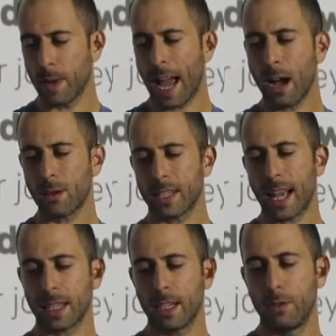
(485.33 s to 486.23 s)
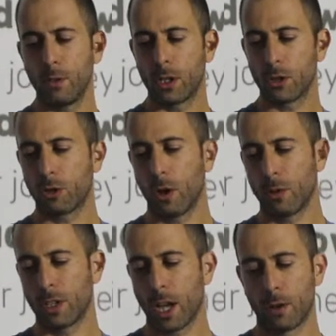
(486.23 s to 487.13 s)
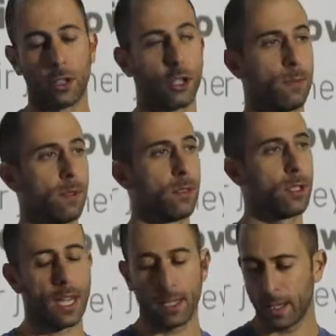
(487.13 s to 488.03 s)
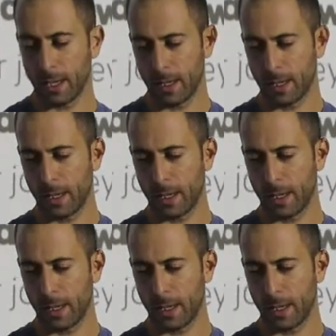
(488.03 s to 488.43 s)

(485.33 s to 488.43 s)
but how does that give you control and ownership of your data?